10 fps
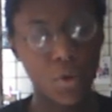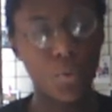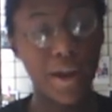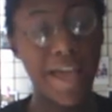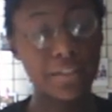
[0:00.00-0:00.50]

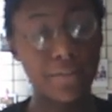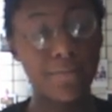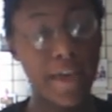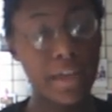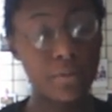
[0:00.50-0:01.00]
where I had to
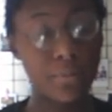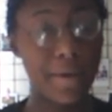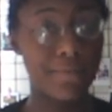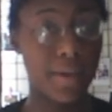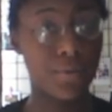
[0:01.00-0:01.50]
find
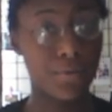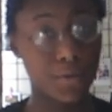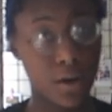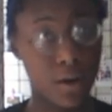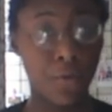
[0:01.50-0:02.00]
my favorite
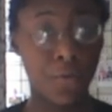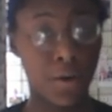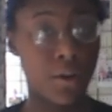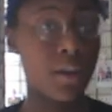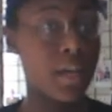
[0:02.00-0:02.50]

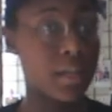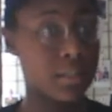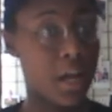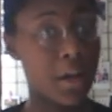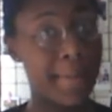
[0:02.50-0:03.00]
photographer and
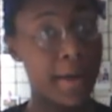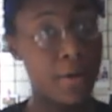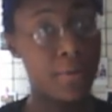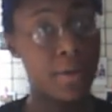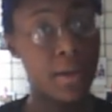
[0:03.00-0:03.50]
talk
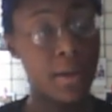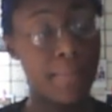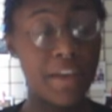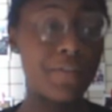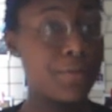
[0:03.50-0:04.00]
about
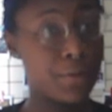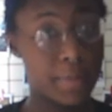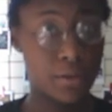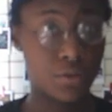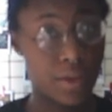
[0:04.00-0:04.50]
my favorite
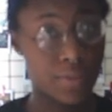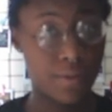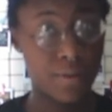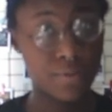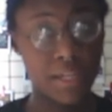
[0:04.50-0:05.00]
picture that
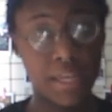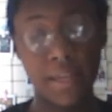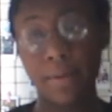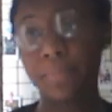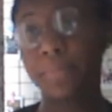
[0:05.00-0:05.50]
they've ever
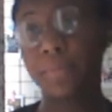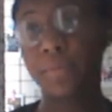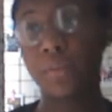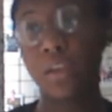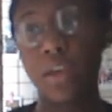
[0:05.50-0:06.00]
taken.
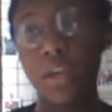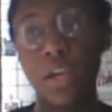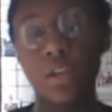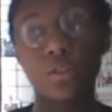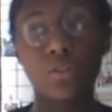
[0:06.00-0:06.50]

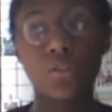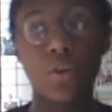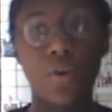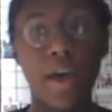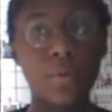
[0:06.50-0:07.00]
And
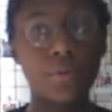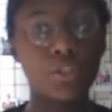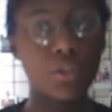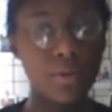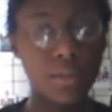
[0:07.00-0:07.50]
so I was
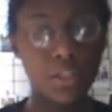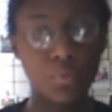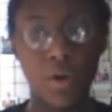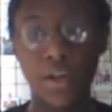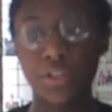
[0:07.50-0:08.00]
doing this
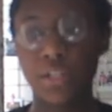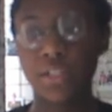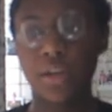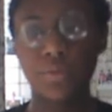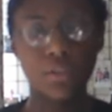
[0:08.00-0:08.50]
project
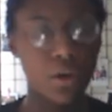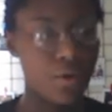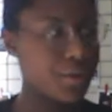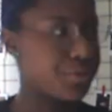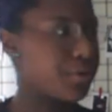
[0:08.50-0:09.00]
and I was
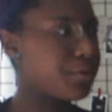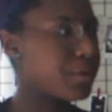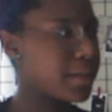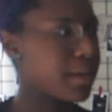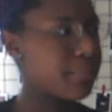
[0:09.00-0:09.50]
going through and
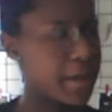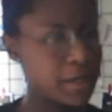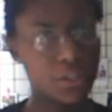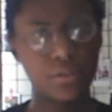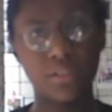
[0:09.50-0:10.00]
looking at
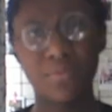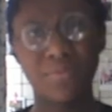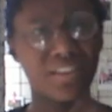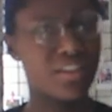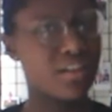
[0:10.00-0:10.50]
pictures and I'm
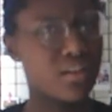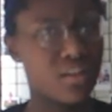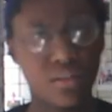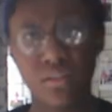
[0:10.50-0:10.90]
like, ah,